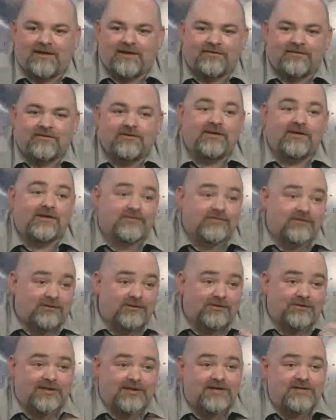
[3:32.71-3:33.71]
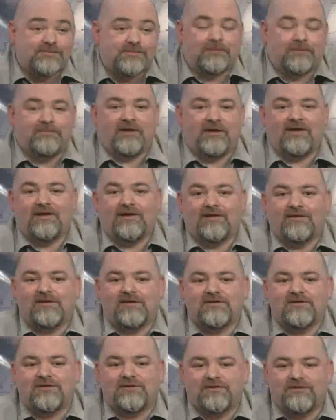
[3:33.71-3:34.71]
and mm-hmm. cl- it's clear that he's been
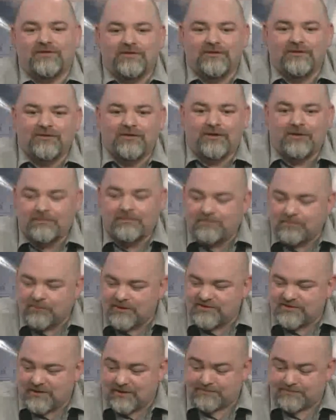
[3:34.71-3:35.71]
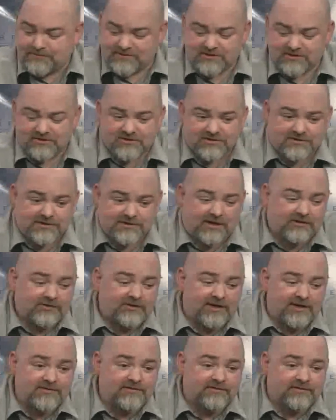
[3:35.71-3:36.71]
paying attention to the presuppositionalist
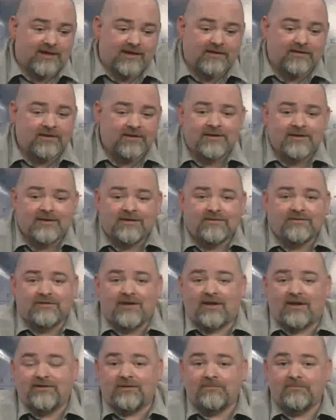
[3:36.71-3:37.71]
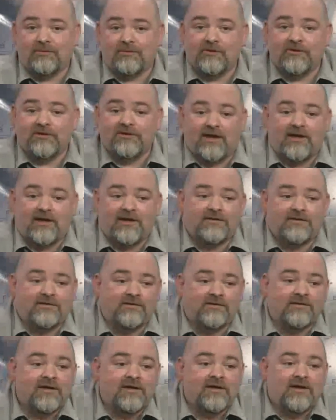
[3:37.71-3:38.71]
knuckleheads like Sye Ten
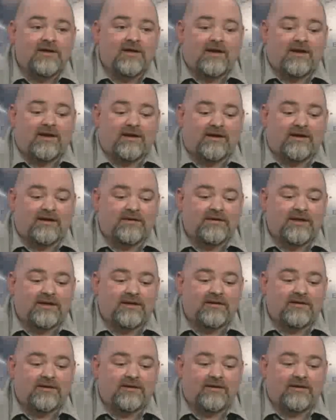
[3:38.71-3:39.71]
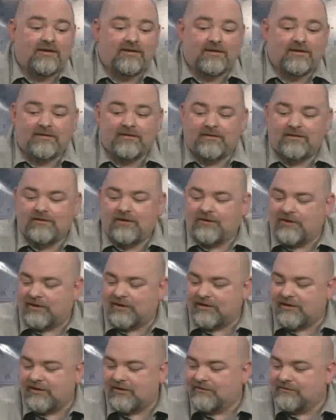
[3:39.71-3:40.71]
Bruggencate mm-hmm. and uh, Kent, uh,
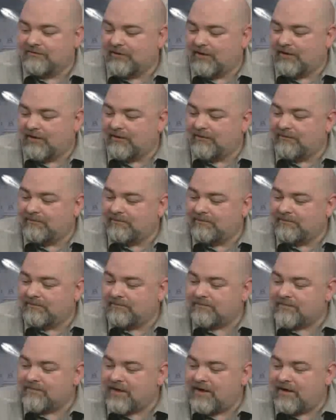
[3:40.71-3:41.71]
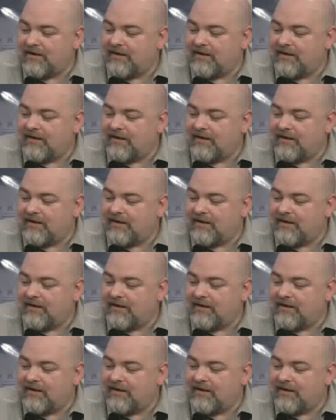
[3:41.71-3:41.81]
no, not Kent Hovind, um,